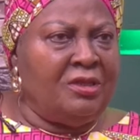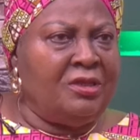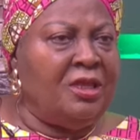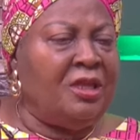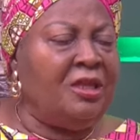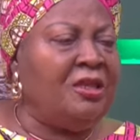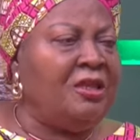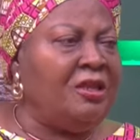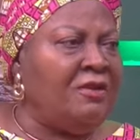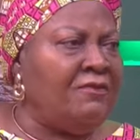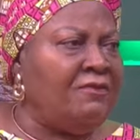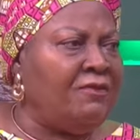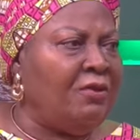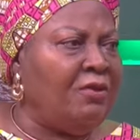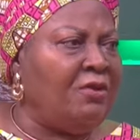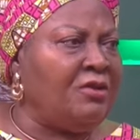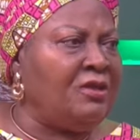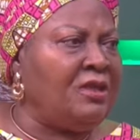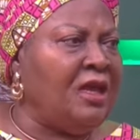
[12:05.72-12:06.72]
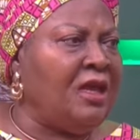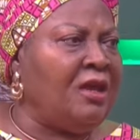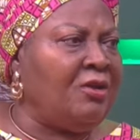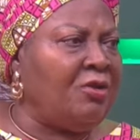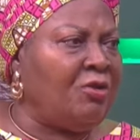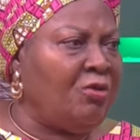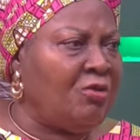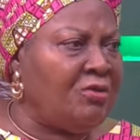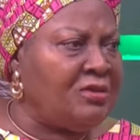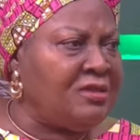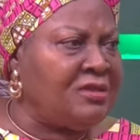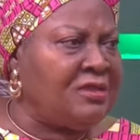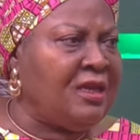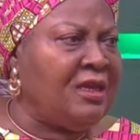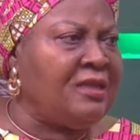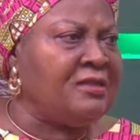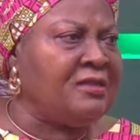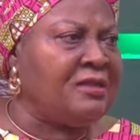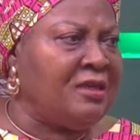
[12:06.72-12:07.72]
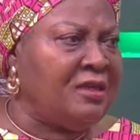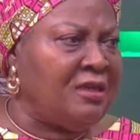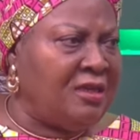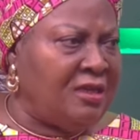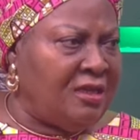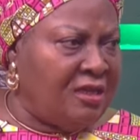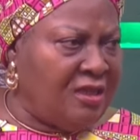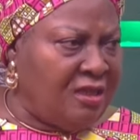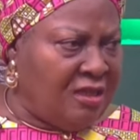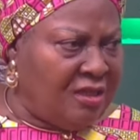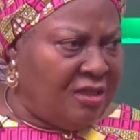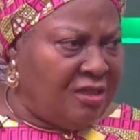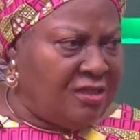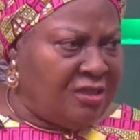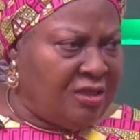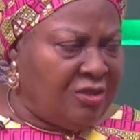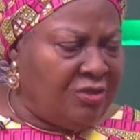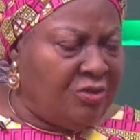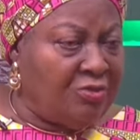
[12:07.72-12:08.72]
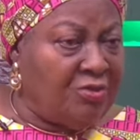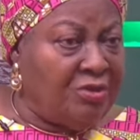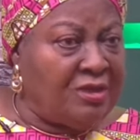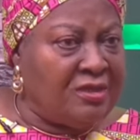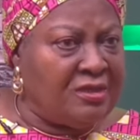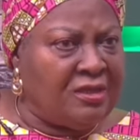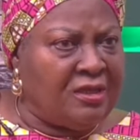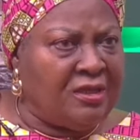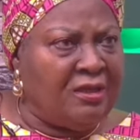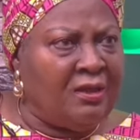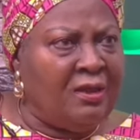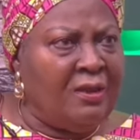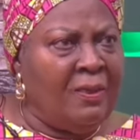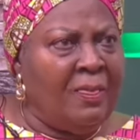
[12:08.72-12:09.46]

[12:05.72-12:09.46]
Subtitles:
They live under constant insecurity.